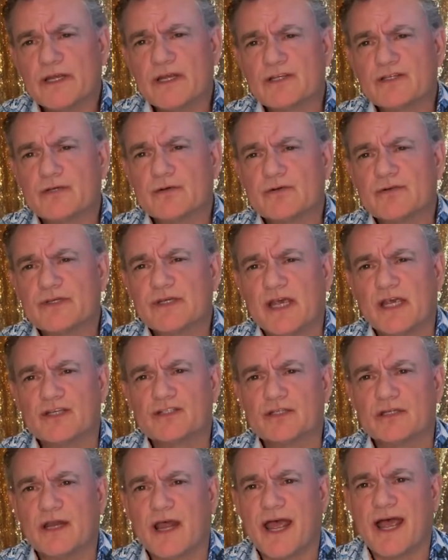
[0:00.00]

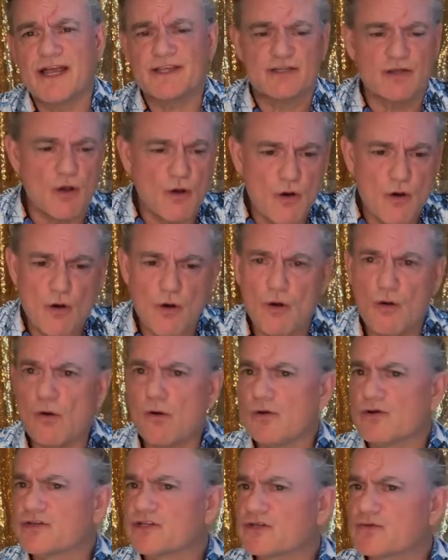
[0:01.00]
Association has a
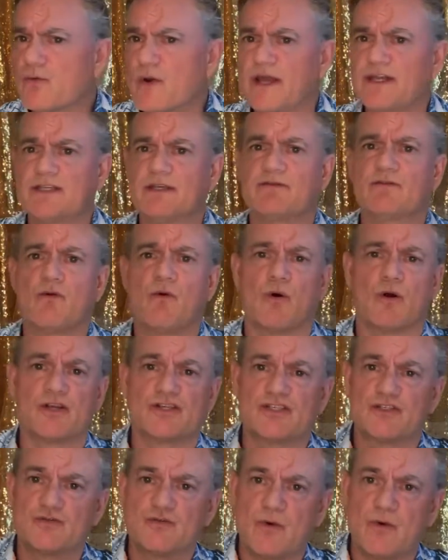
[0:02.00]
whole suite of courses,